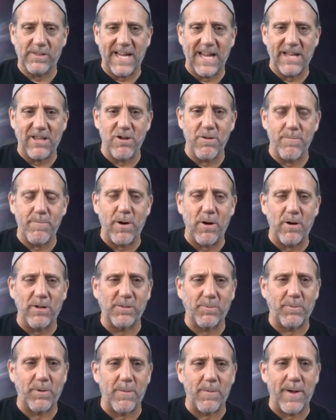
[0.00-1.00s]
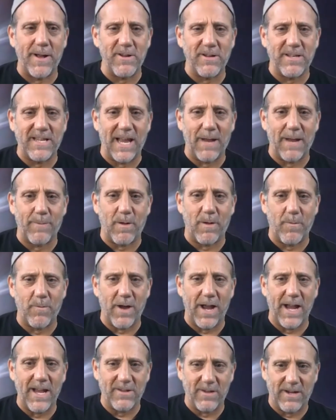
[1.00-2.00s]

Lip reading: get two posts, put them on your table, right?